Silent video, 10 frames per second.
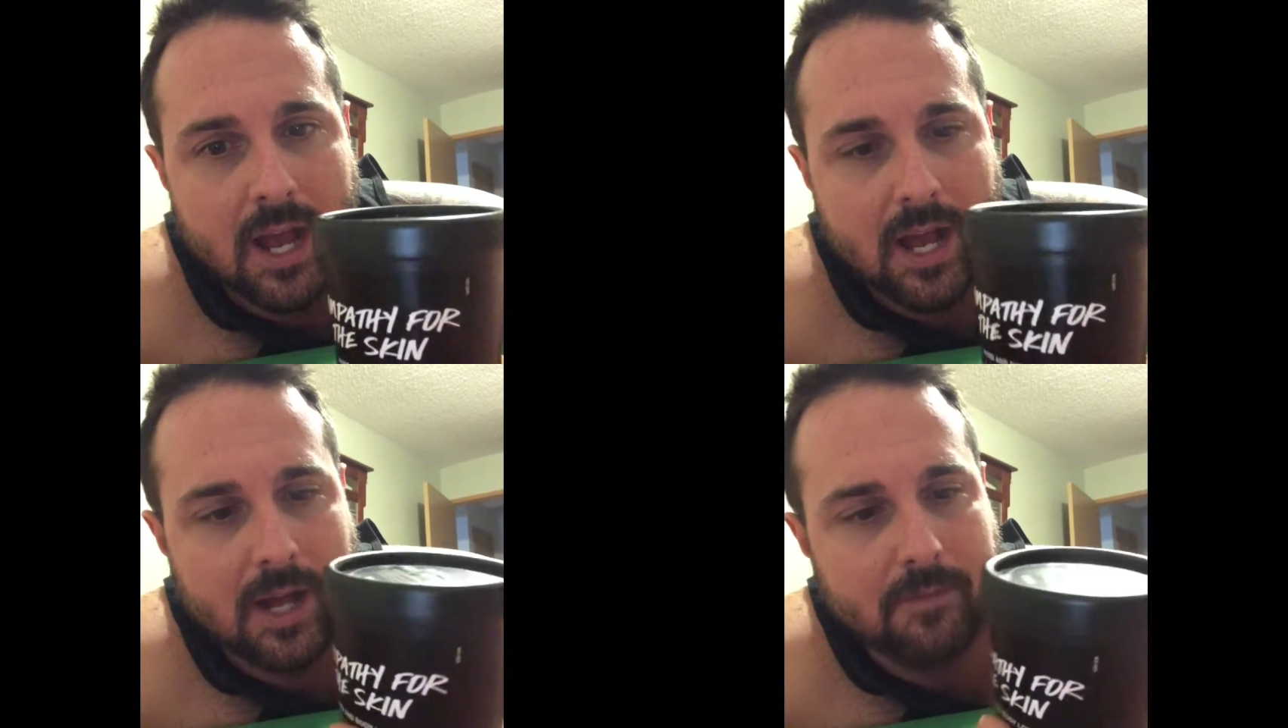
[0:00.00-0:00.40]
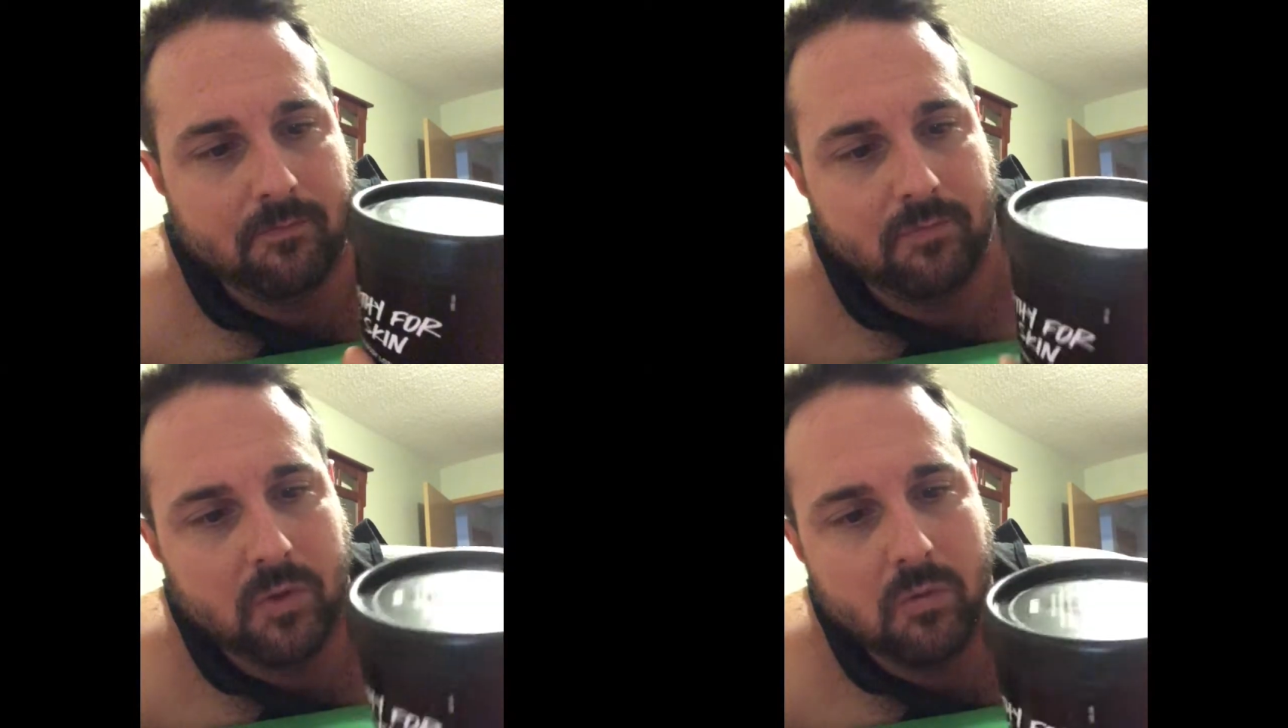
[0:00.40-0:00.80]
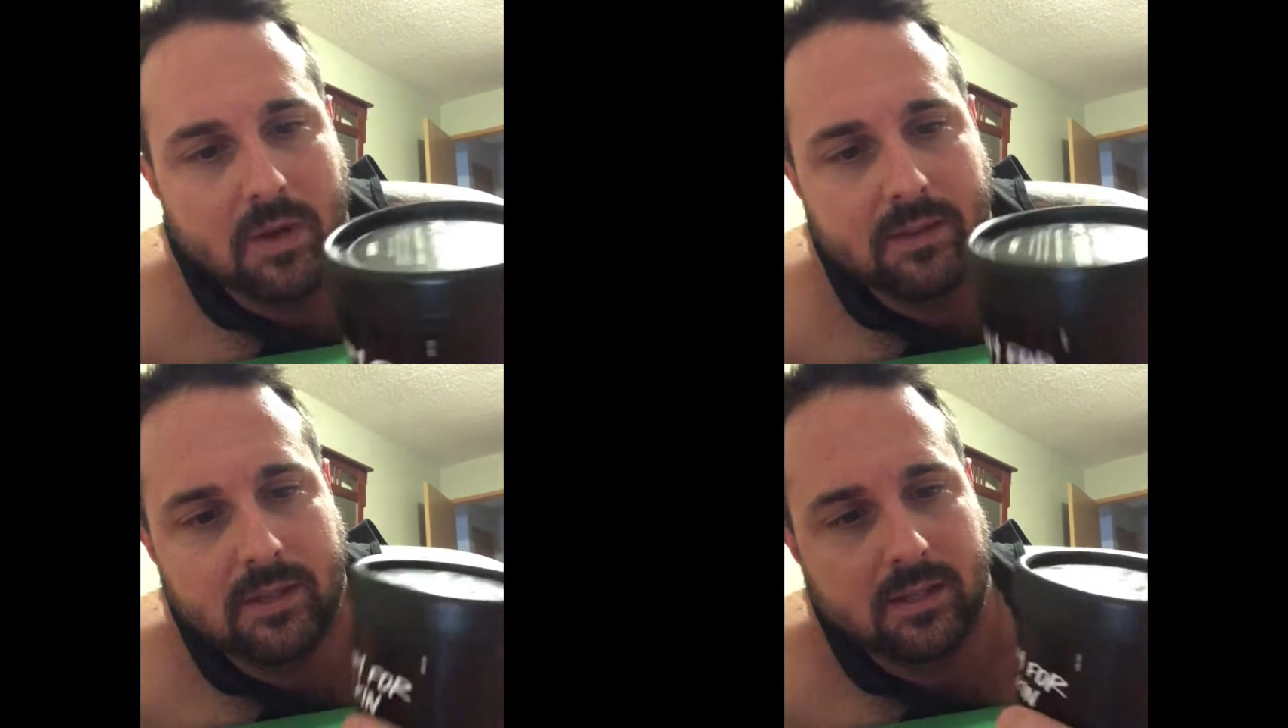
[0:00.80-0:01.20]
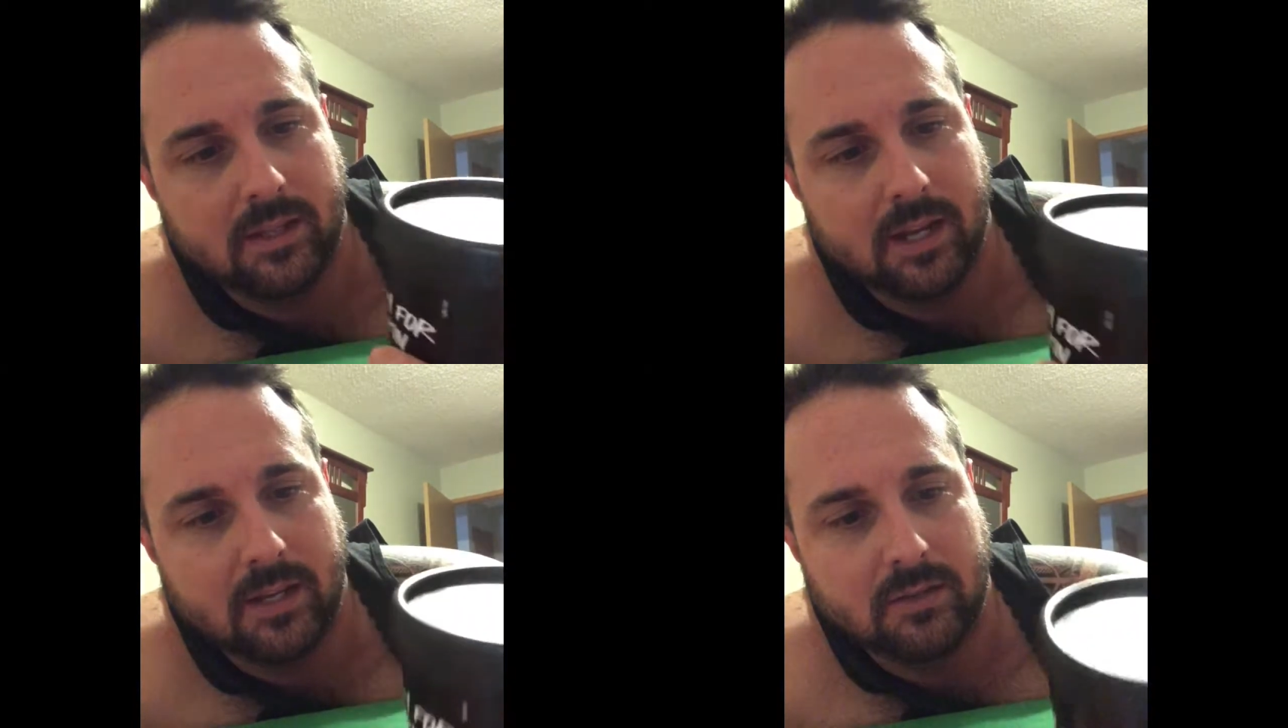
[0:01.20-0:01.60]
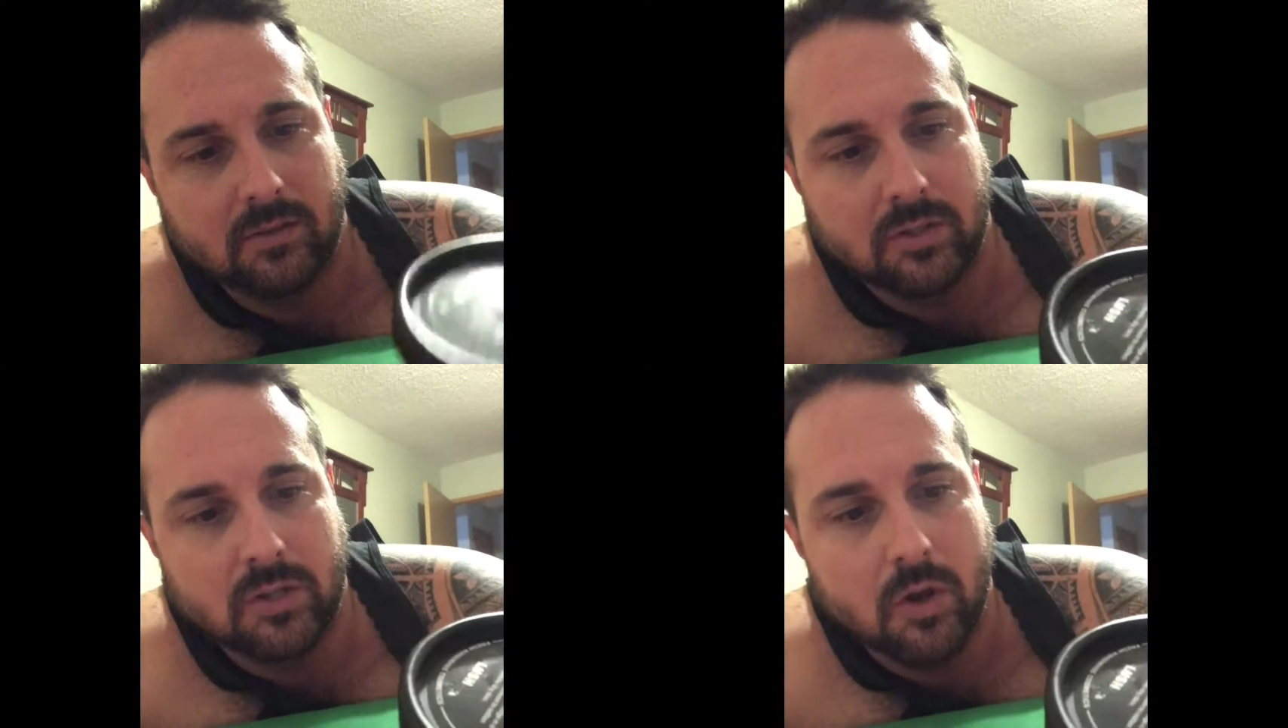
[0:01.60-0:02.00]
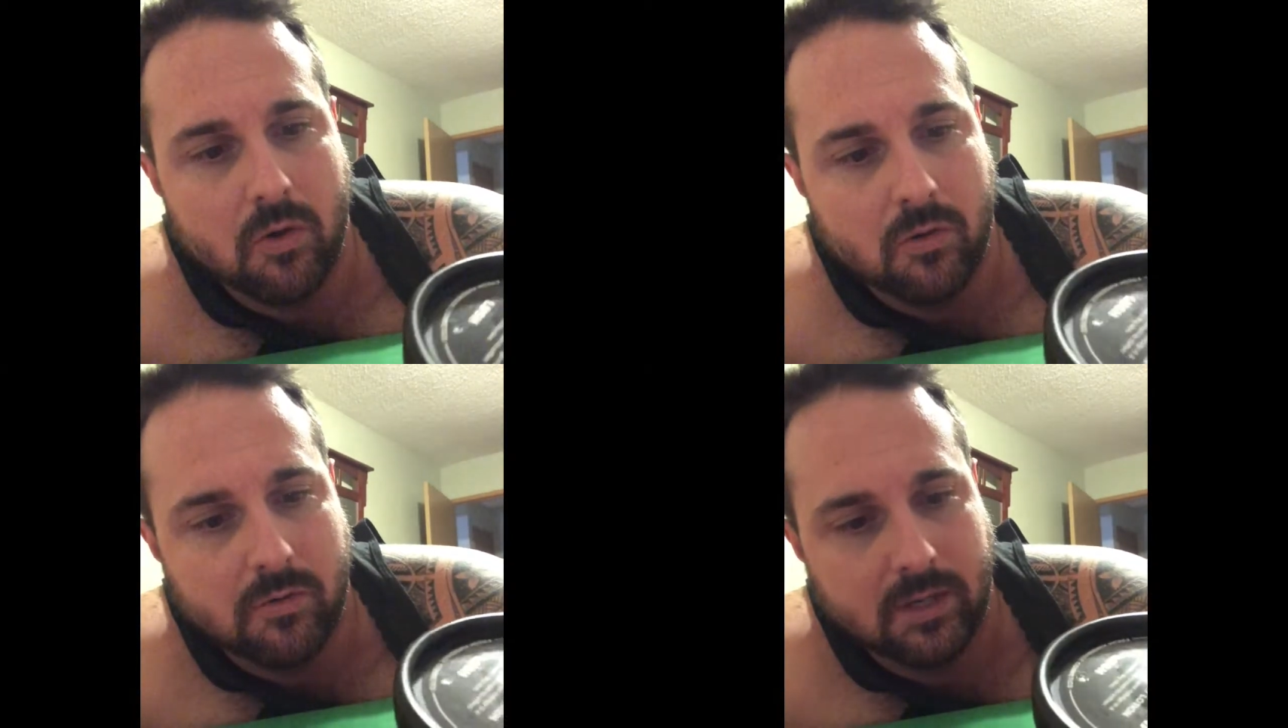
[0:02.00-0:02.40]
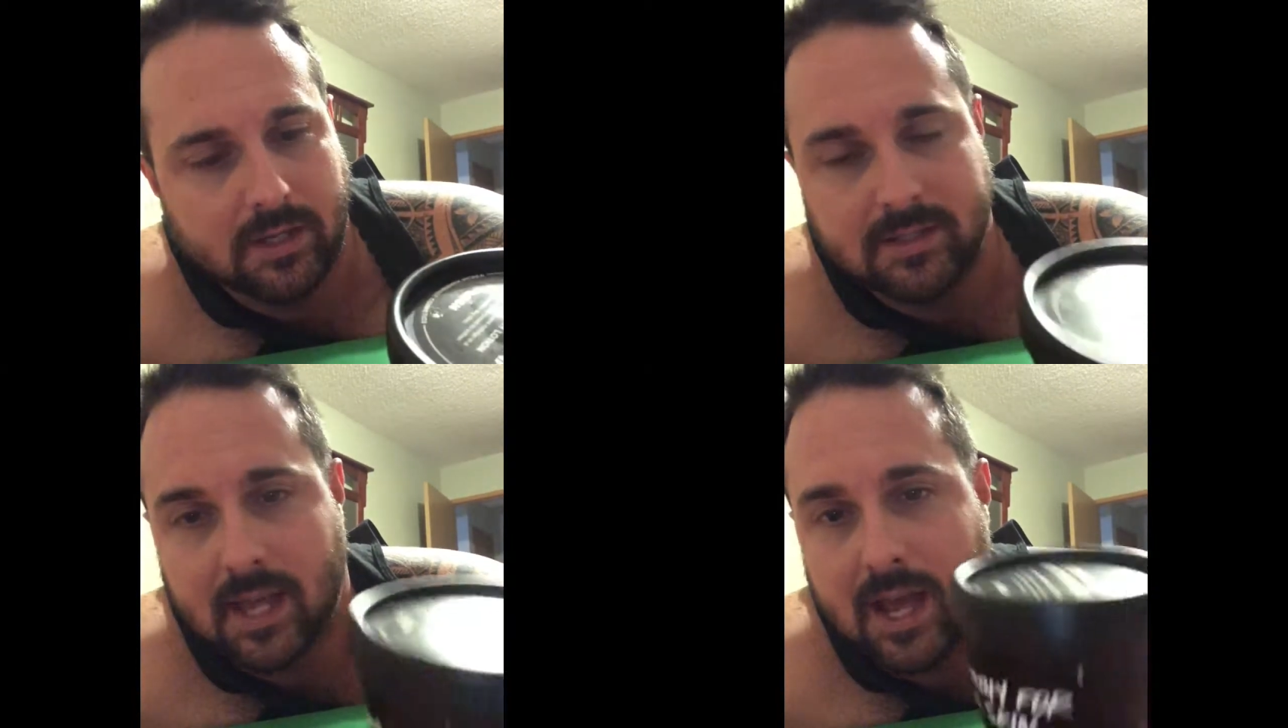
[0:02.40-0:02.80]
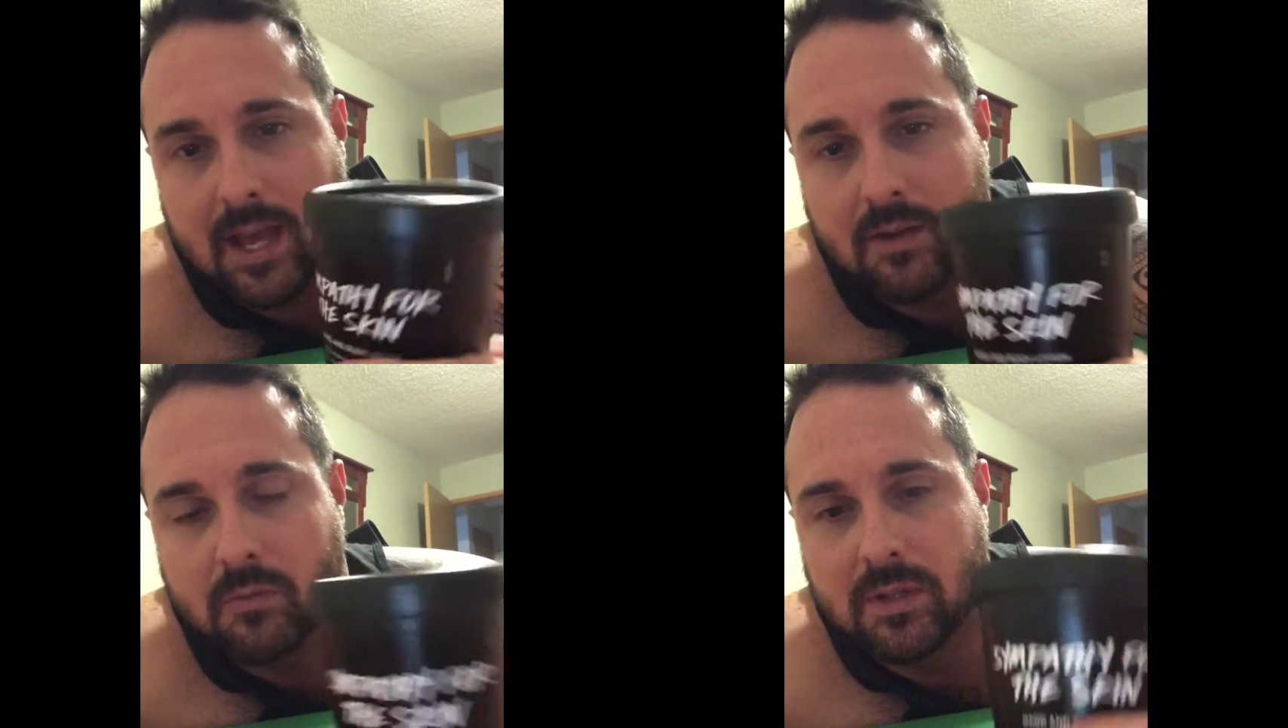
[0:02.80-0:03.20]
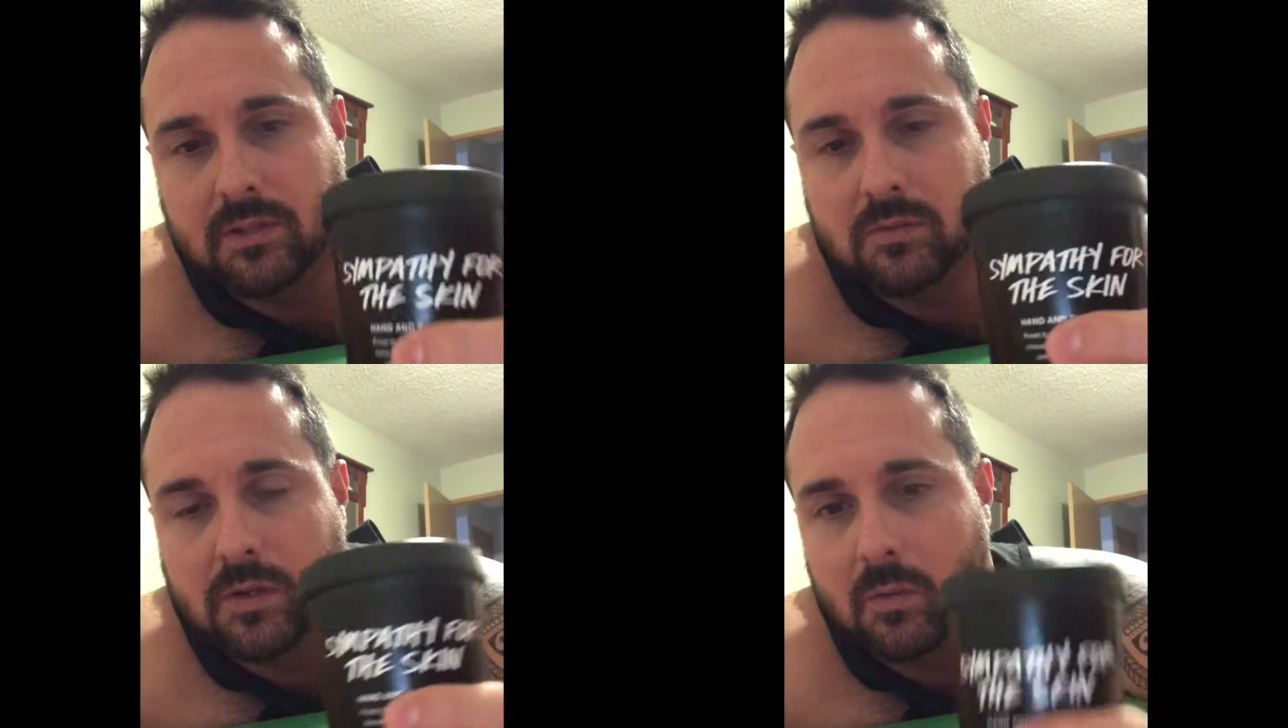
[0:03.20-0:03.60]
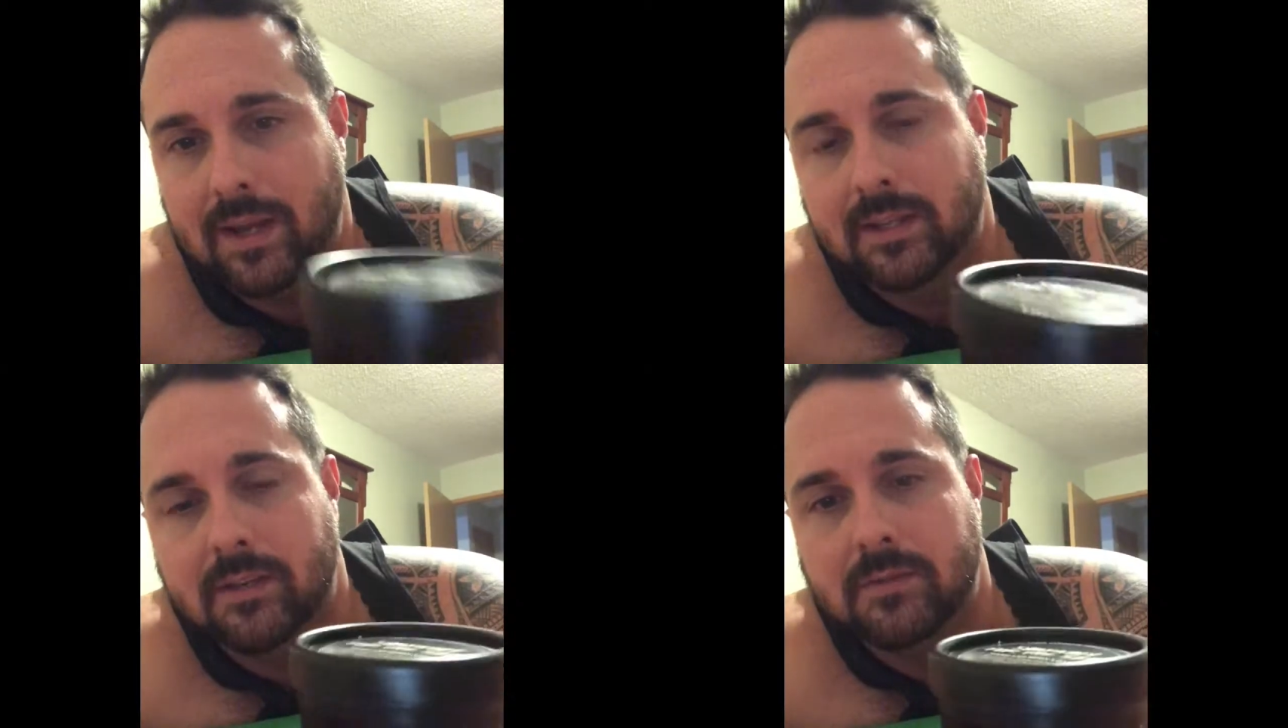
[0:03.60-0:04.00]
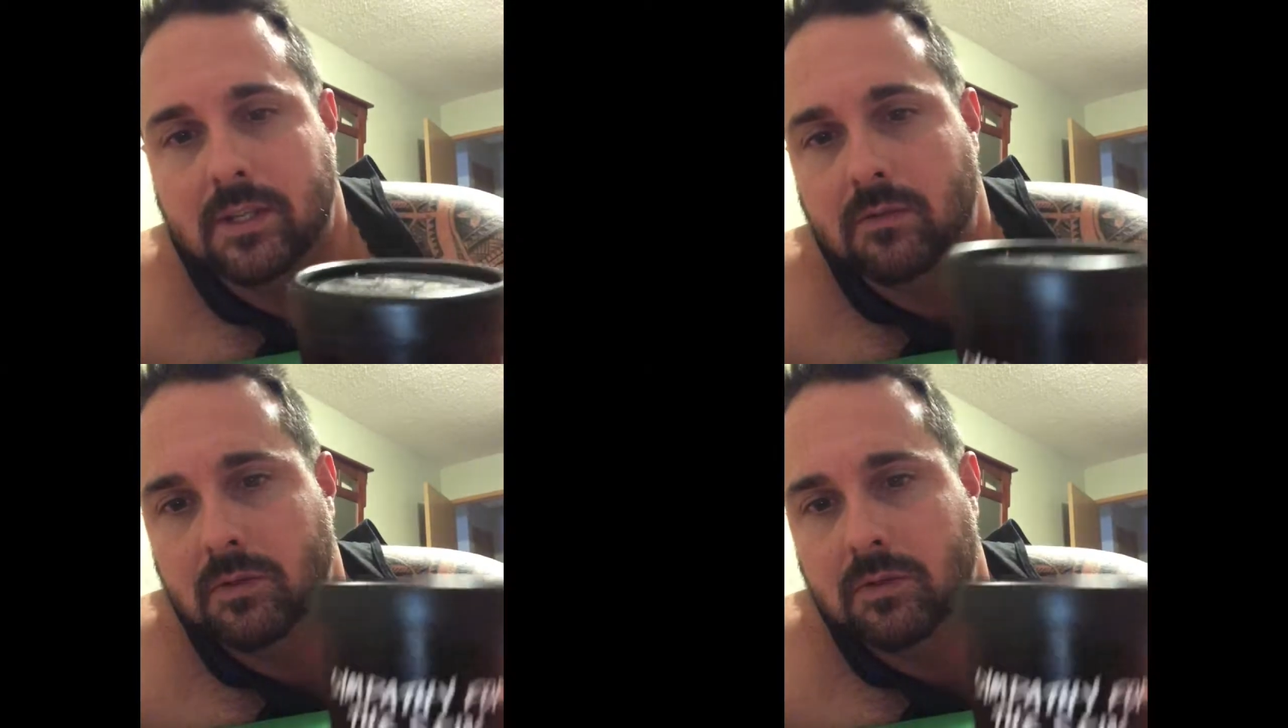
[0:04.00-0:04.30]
The one thing that I know is that with doing weightlifting,